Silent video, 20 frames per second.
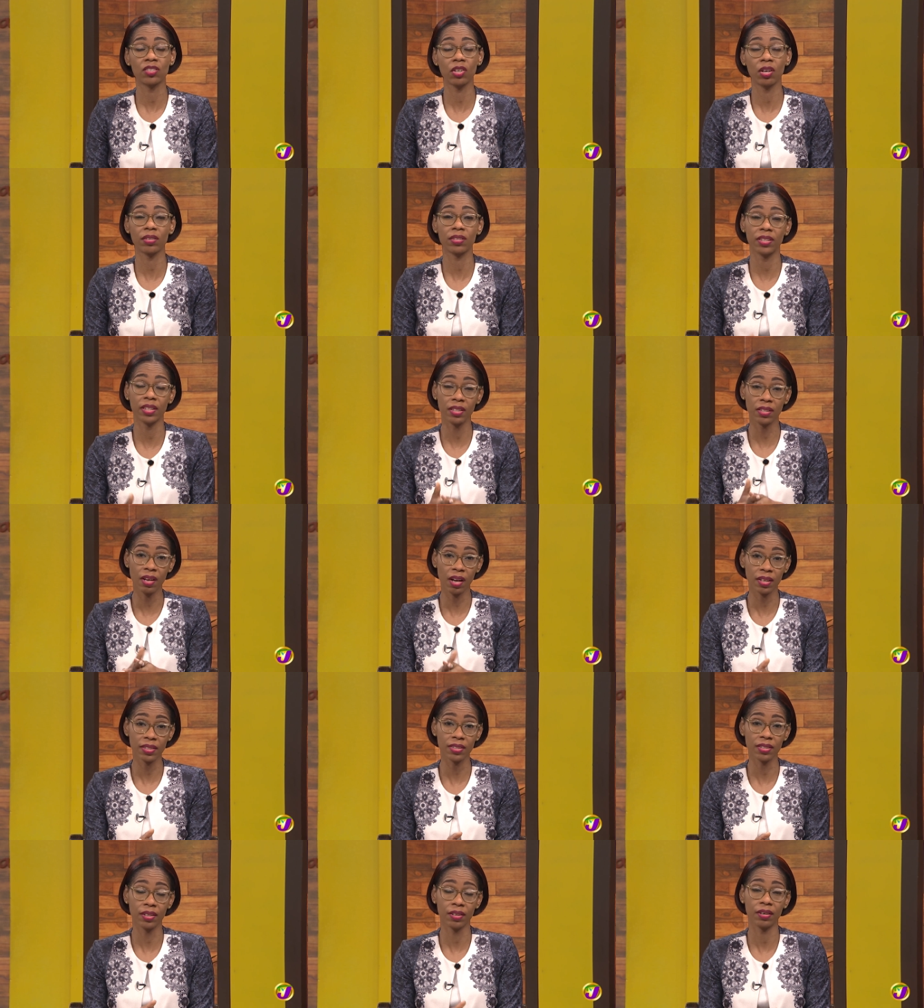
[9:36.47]
talk to your
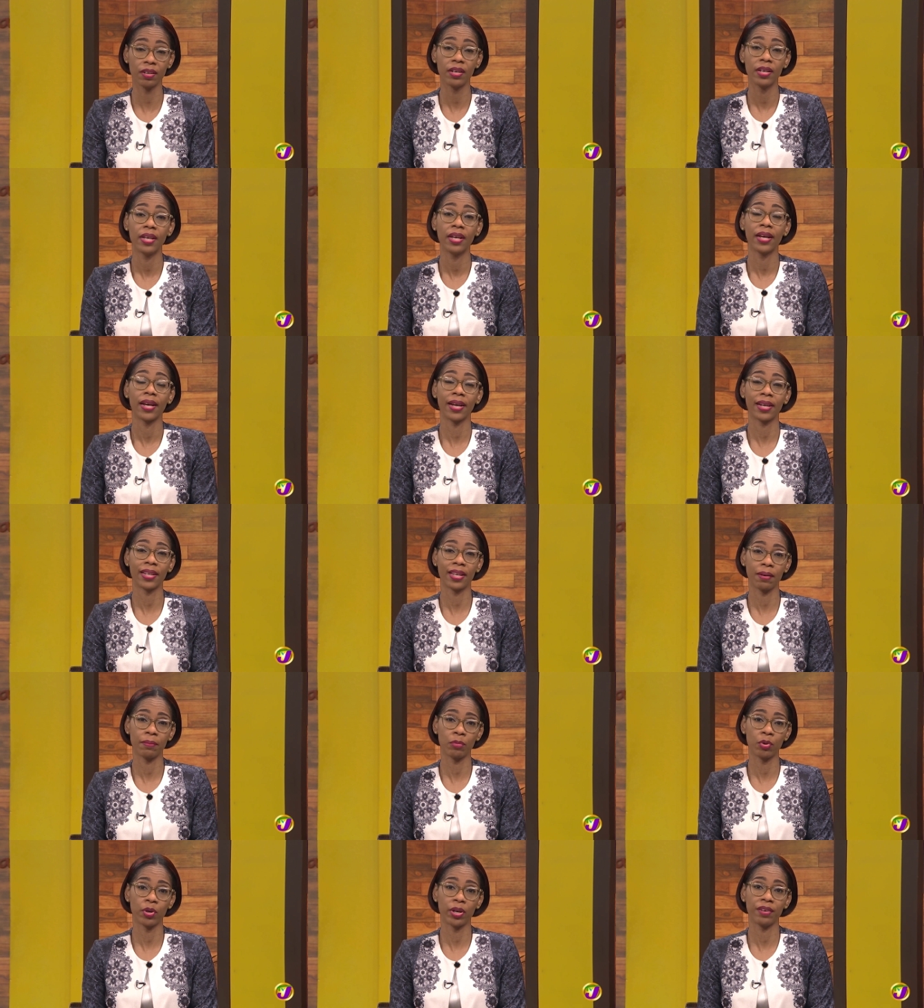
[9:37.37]
doctor and
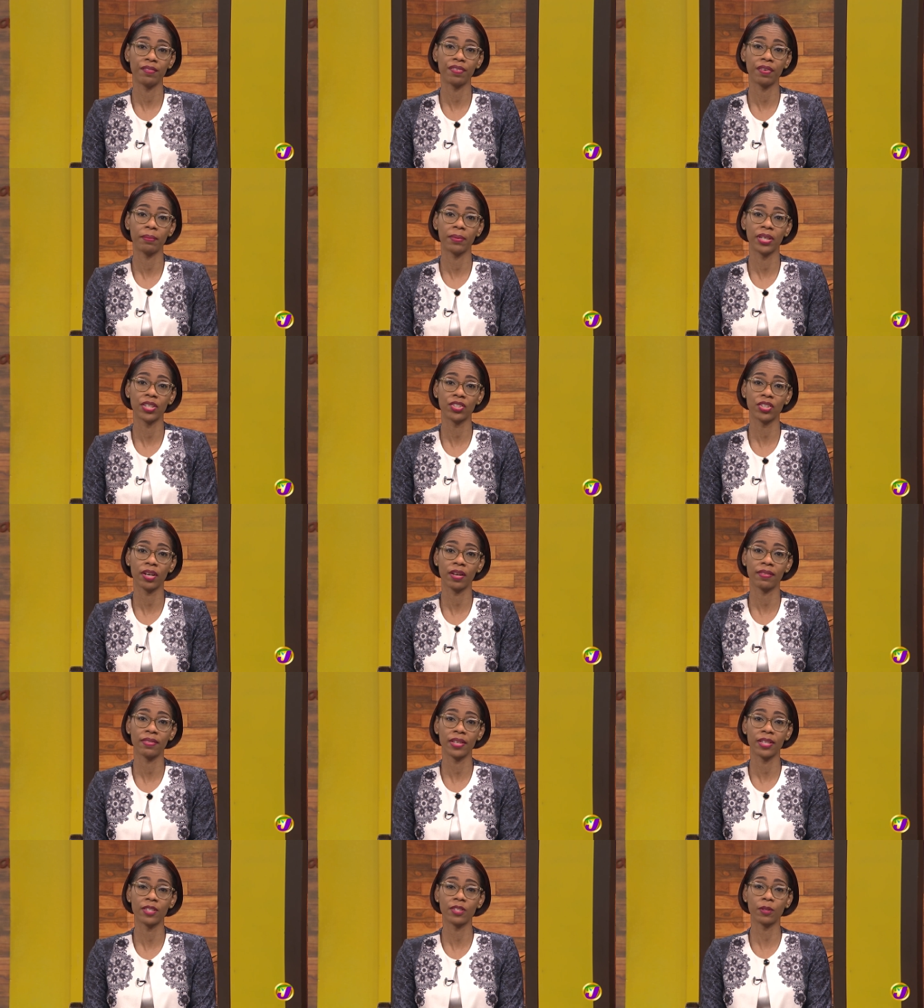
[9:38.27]
get more information on
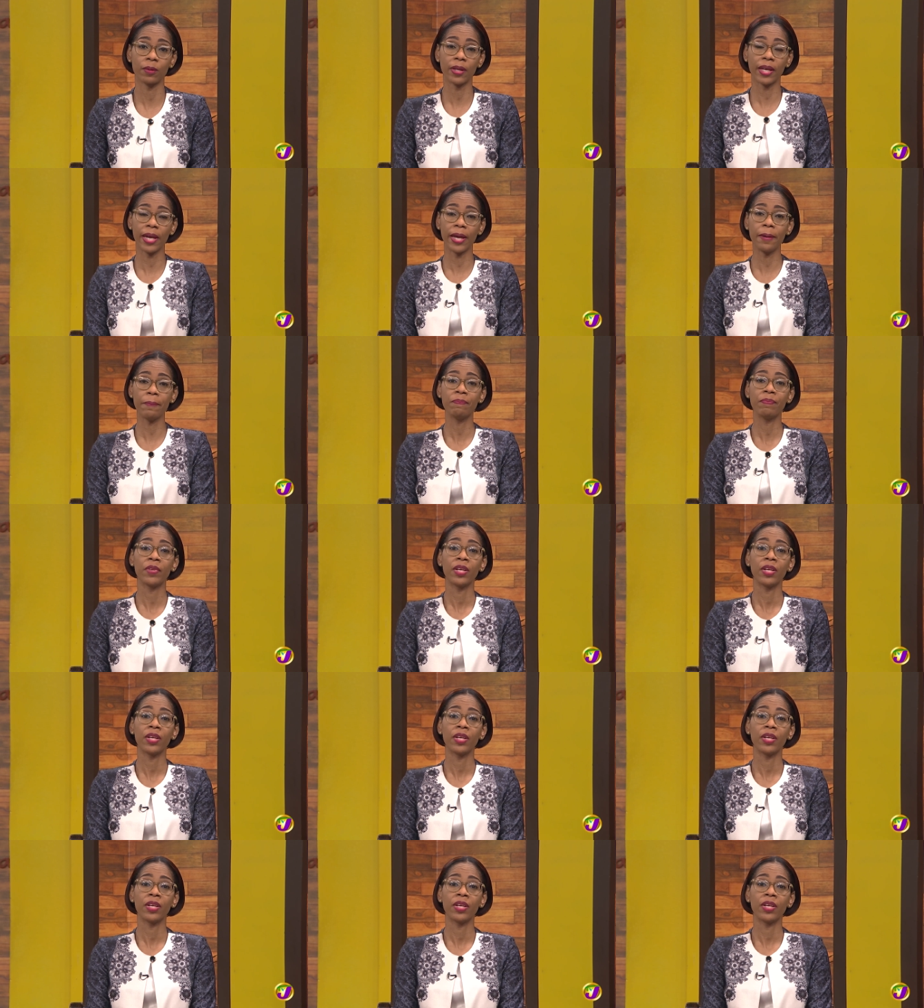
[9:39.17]
this, okay?